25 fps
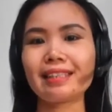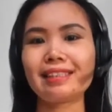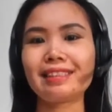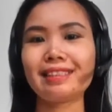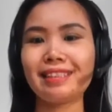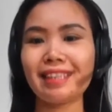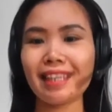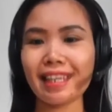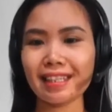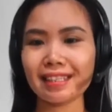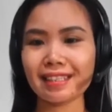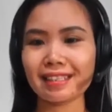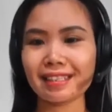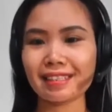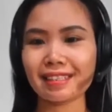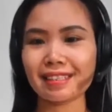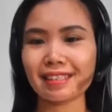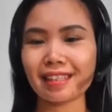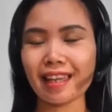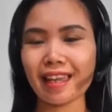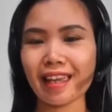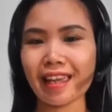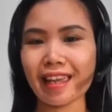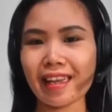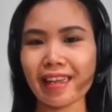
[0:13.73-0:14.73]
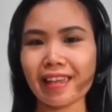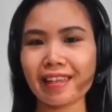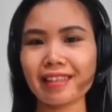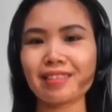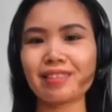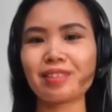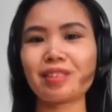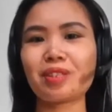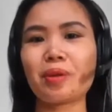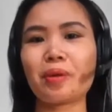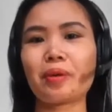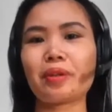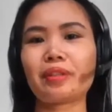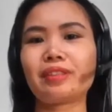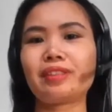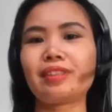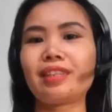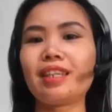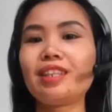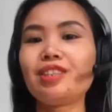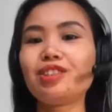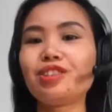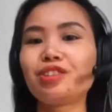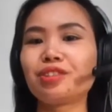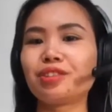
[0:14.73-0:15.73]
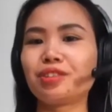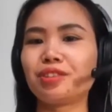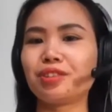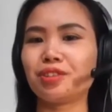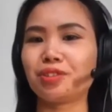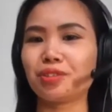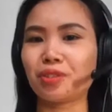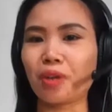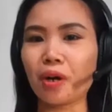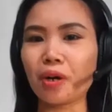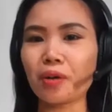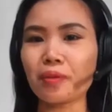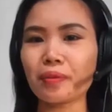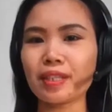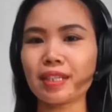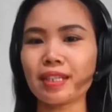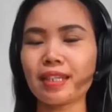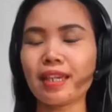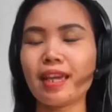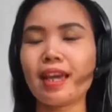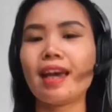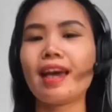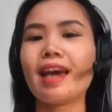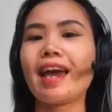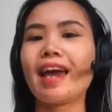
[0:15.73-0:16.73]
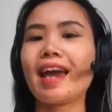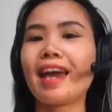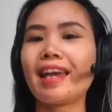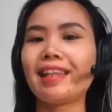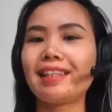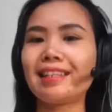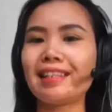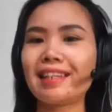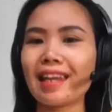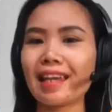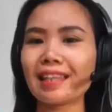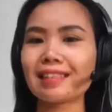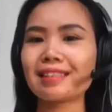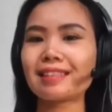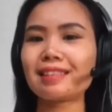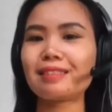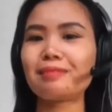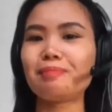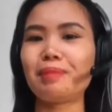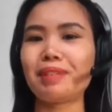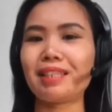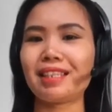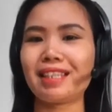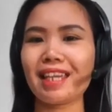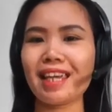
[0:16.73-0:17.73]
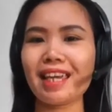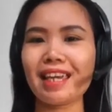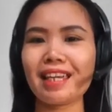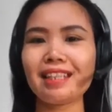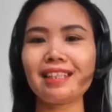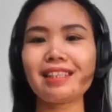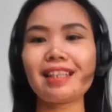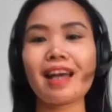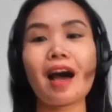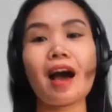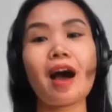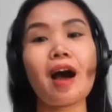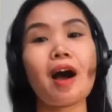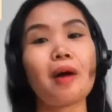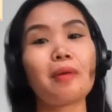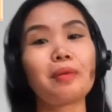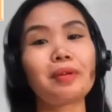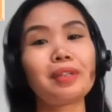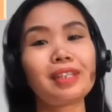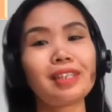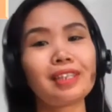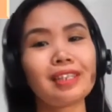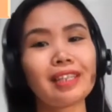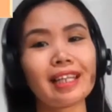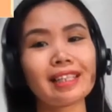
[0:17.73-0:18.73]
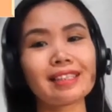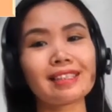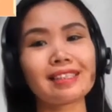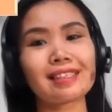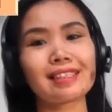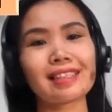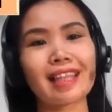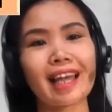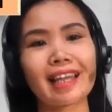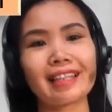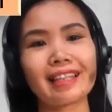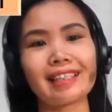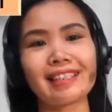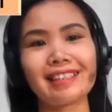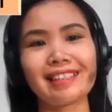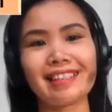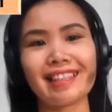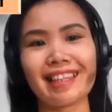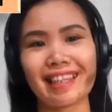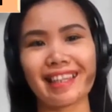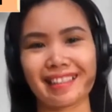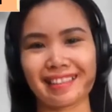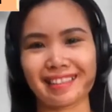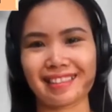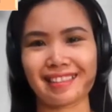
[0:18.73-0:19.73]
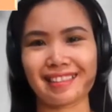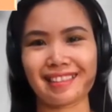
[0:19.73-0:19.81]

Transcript: This is your teacher Nori, and let's begin our Let's Study This.